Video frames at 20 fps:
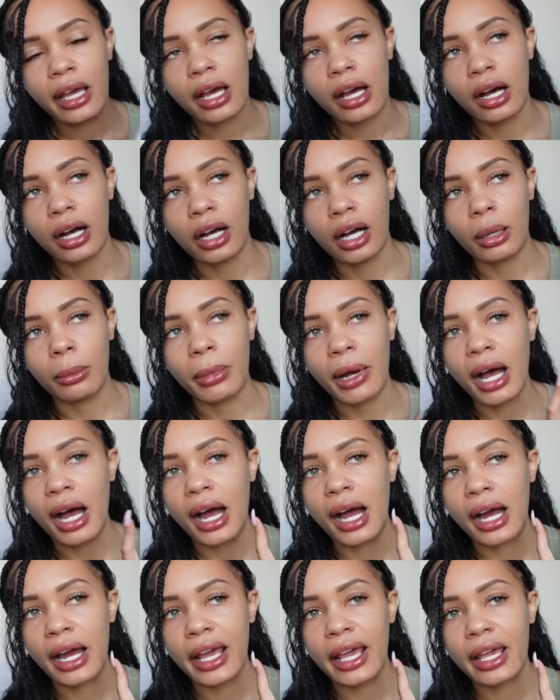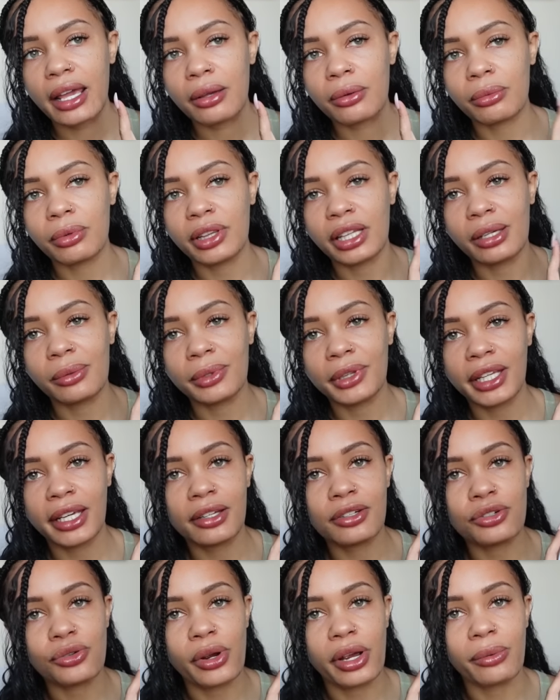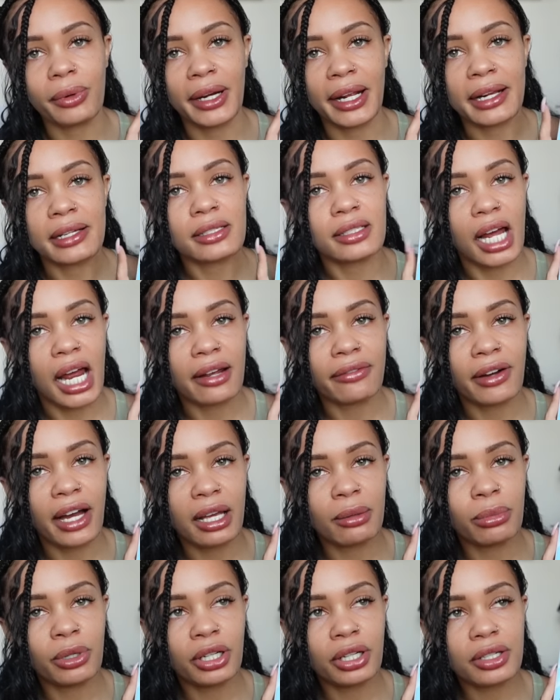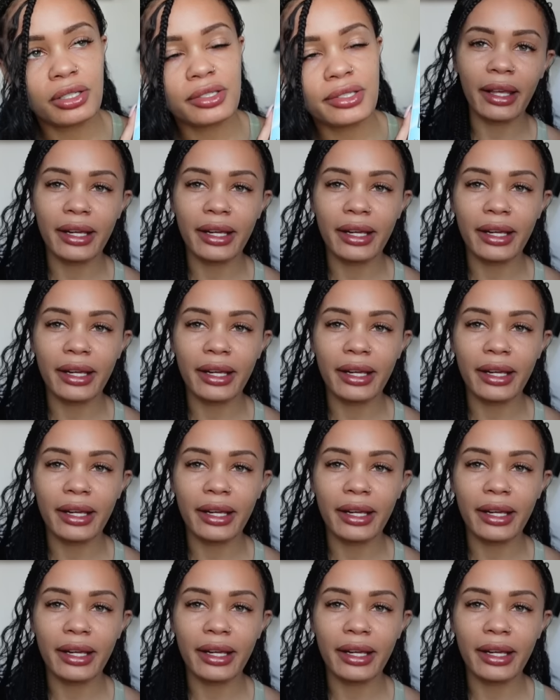Um, I really, really enjoy reading sci-fi books.